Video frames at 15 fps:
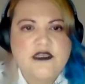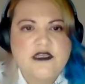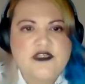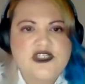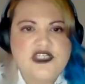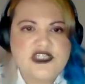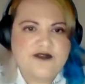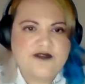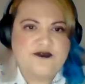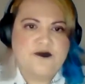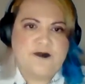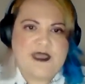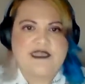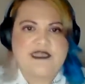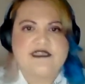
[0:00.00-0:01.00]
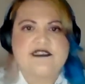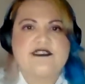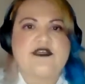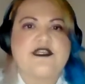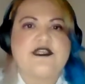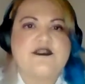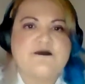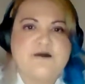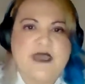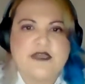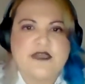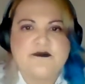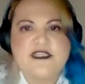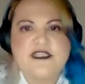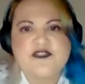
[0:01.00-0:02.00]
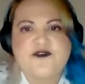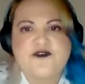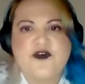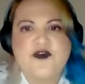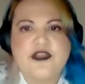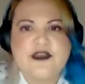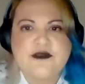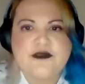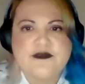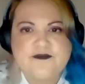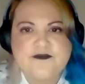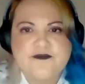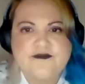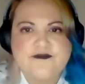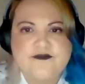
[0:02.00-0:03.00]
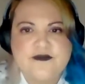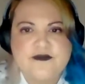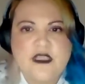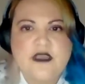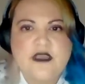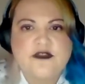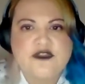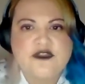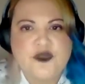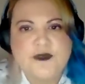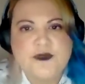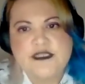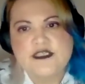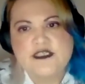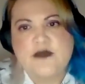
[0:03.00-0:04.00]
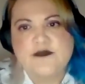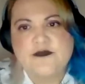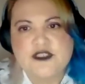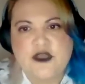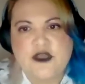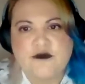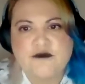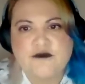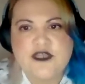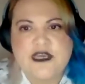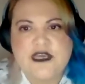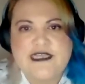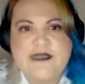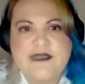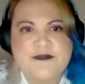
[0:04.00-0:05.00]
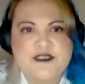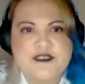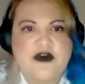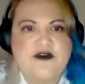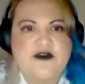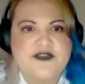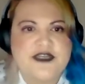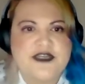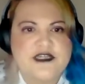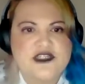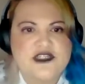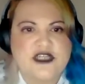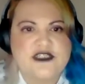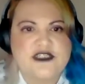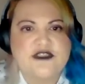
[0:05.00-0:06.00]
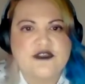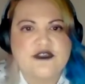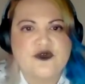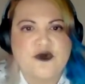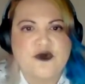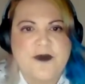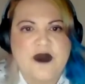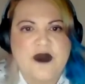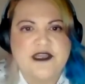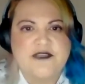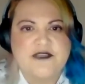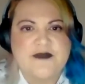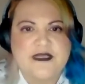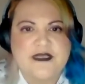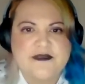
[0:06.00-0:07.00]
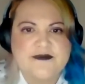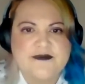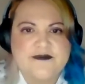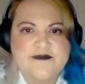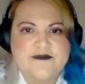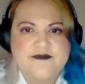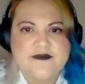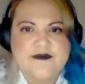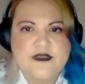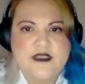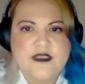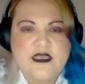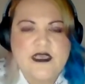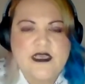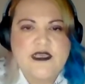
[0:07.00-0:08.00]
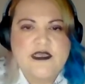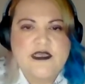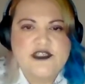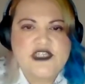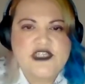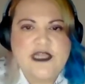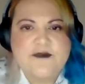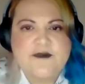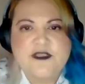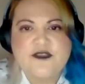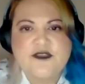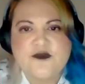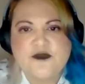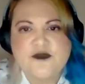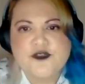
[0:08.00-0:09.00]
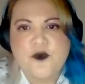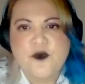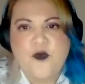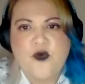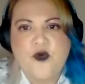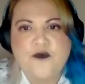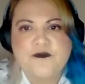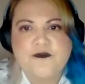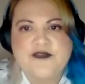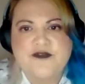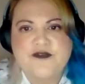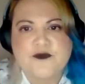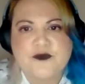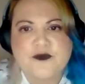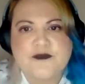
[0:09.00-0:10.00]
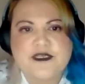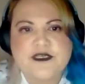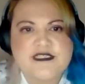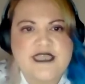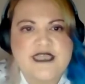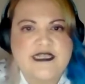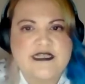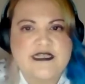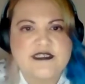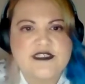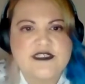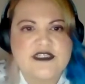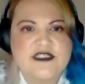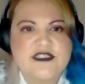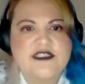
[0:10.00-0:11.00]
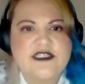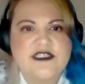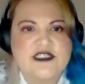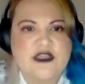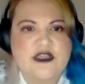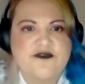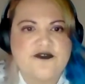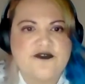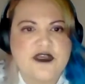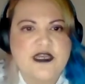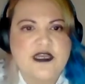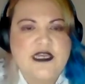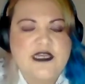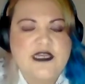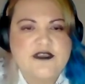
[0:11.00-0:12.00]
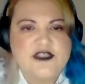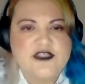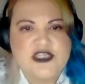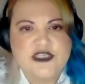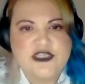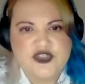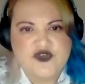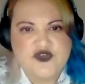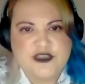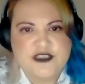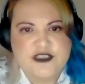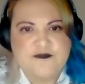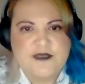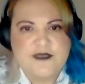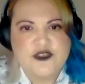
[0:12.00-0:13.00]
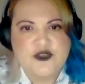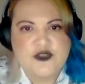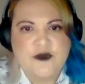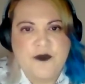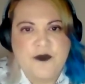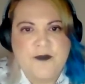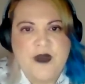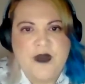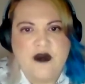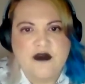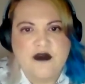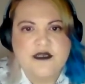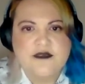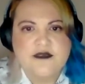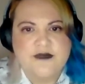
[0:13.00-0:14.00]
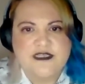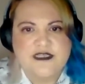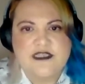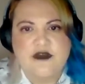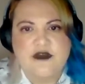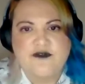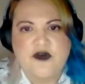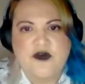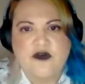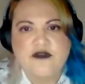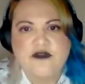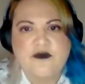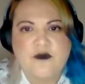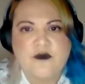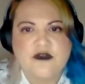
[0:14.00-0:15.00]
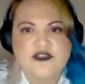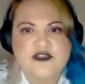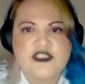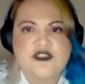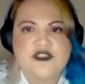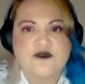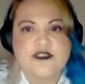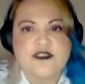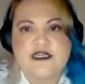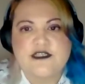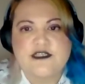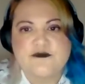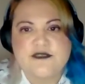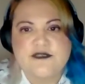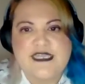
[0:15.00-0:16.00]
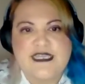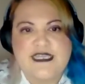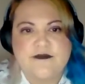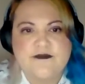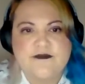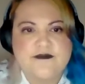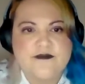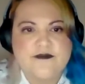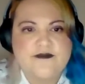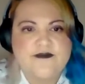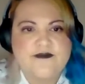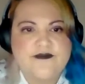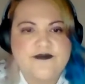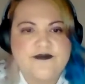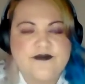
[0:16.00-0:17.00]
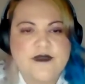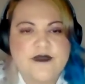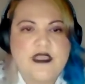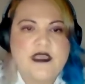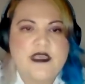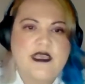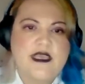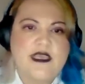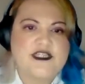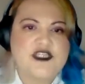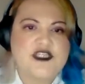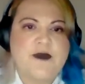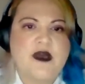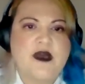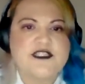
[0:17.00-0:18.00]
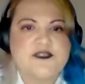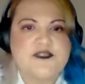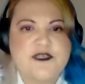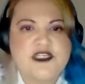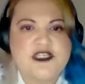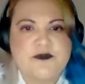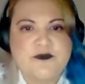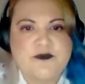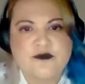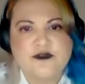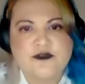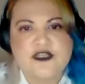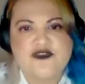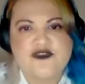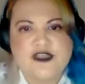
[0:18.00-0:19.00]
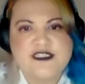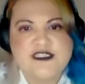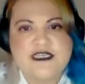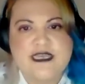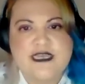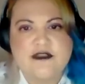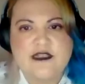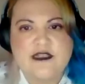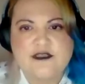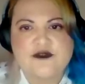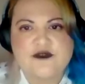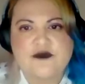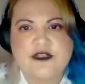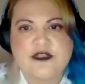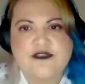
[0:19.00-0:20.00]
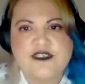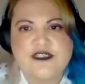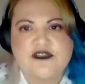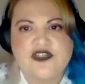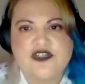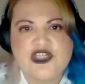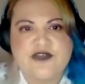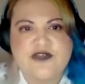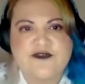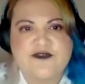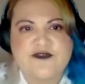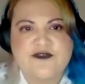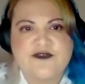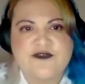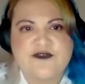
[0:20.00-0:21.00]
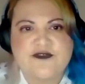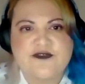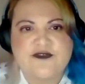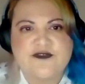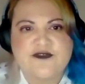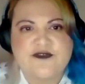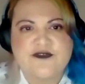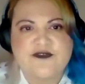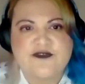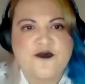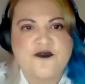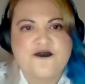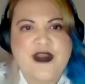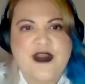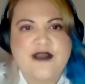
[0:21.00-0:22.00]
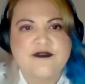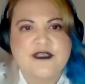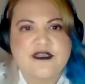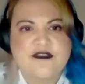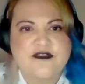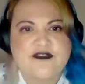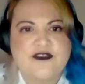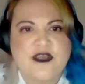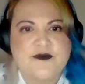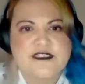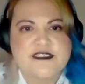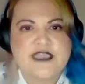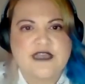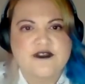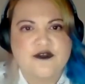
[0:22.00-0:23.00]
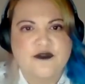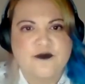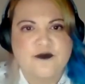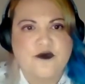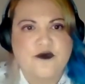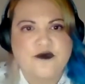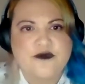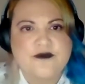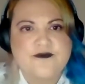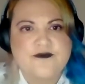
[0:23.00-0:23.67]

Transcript: She shuffled back inside and beckoned me to follow. Doing as I was told, I limped after her, shutting the door behind me. She led me through to a warm living room containing a sturdy sofa that she instructed me to park myself on while she sorted out some tea. As she passed me, she pulled her dressing gown a little closer and shivered before frowning at the thermostat on the wall.